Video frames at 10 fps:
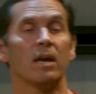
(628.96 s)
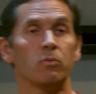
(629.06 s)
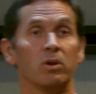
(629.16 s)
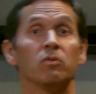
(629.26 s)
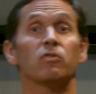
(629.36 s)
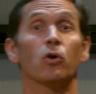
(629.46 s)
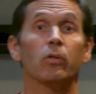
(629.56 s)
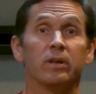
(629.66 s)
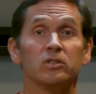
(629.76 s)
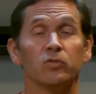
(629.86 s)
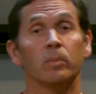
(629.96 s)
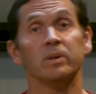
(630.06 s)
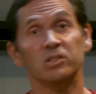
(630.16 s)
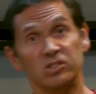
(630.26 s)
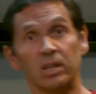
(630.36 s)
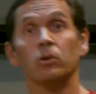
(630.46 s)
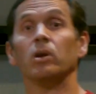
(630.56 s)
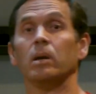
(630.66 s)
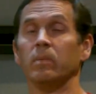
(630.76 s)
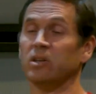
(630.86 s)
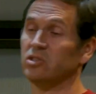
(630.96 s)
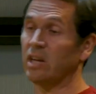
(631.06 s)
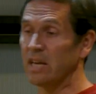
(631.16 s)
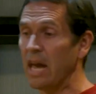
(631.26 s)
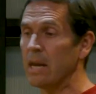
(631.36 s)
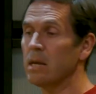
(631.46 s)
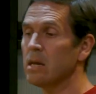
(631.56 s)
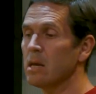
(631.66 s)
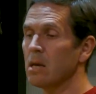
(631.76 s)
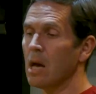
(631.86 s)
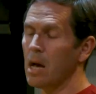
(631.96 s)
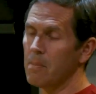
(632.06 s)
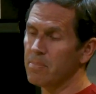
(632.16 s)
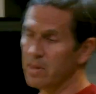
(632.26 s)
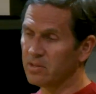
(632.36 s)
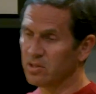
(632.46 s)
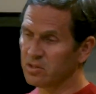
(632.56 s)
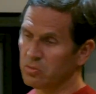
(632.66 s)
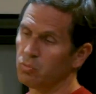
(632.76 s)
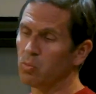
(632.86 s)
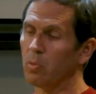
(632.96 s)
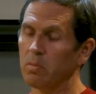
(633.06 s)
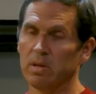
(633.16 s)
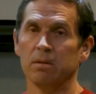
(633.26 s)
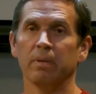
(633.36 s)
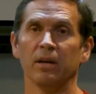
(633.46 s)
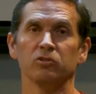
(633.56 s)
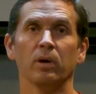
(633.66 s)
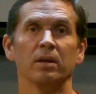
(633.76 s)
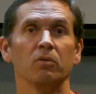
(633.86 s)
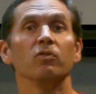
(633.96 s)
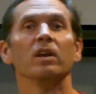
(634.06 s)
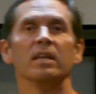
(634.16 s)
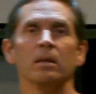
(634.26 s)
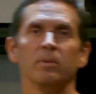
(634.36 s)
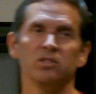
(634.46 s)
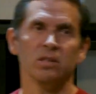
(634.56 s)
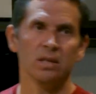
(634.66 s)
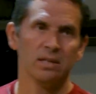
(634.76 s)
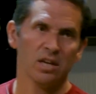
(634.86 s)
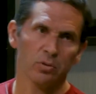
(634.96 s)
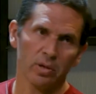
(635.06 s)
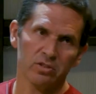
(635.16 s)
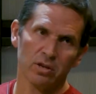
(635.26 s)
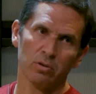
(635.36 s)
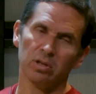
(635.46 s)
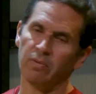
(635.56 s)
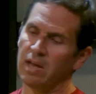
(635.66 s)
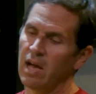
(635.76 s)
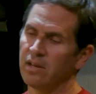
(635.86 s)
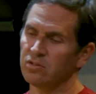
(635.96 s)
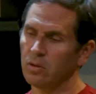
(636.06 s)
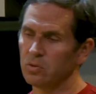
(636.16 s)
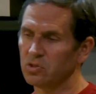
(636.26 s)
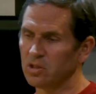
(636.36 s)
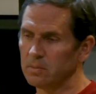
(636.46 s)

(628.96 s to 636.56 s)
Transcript: we infer this from the single image. Again, this is what we mean by trying to fill in the missing details with a generative AI solution.